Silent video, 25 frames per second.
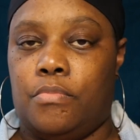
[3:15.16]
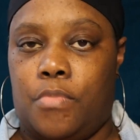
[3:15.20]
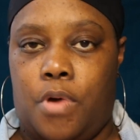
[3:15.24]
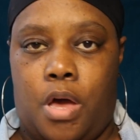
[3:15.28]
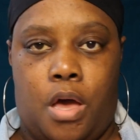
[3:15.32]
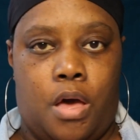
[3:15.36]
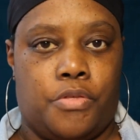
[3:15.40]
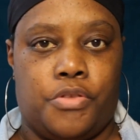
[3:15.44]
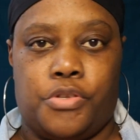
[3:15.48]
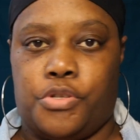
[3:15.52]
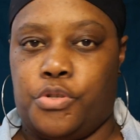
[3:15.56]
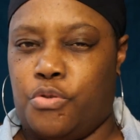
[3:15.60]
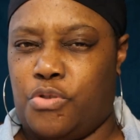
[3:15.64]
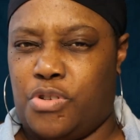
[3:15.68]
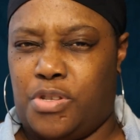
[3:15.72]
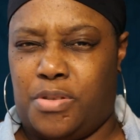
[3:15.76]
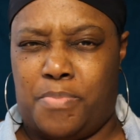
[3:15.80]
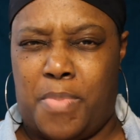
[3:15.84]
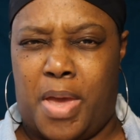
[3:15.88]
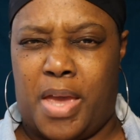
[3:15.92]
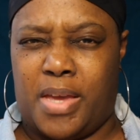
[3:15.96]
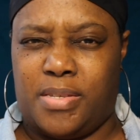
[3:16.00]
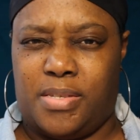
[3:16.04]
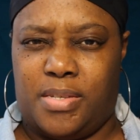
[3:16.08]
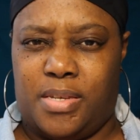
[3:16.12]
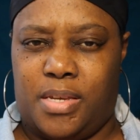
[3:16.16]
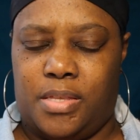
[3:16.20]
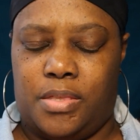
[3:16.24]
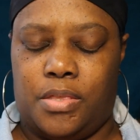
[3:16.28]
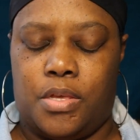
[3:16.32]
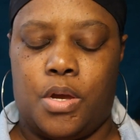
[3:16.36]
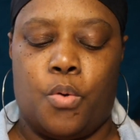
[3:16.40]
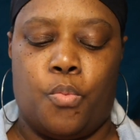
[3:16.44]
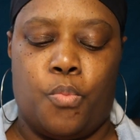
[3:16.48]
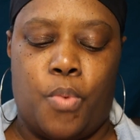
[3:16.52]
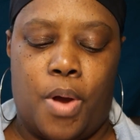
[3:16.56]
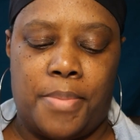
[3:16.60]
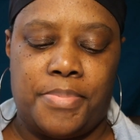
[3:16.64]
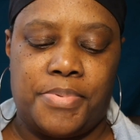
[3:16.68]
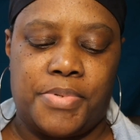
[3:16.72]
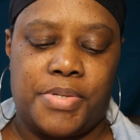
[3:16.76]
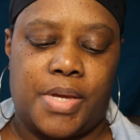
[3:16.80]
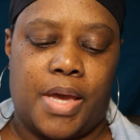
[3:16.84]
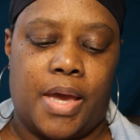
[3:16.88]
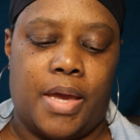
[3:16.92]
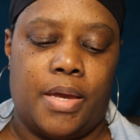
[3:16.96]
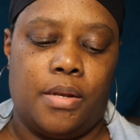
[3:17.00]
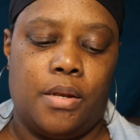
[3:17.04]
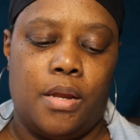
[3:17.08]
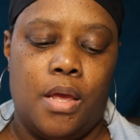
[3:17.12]
magazine, their
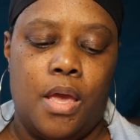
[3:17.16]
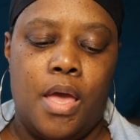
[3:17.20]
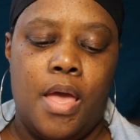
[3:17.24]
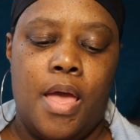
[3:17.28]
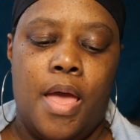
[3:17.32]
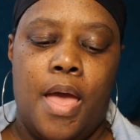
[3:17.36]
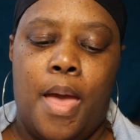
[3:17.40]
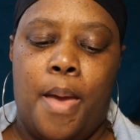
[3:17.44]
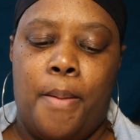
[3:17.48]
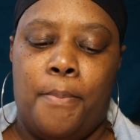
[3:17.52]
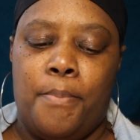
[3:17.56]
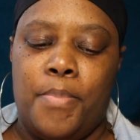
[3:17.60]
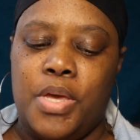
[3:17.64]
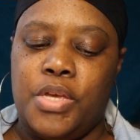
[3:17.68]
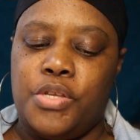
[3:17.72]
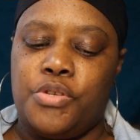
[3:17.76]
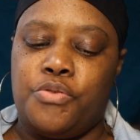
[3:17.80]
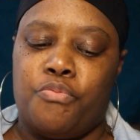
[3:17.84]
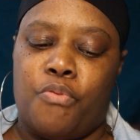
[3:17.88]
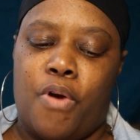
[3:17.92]
website, Ms.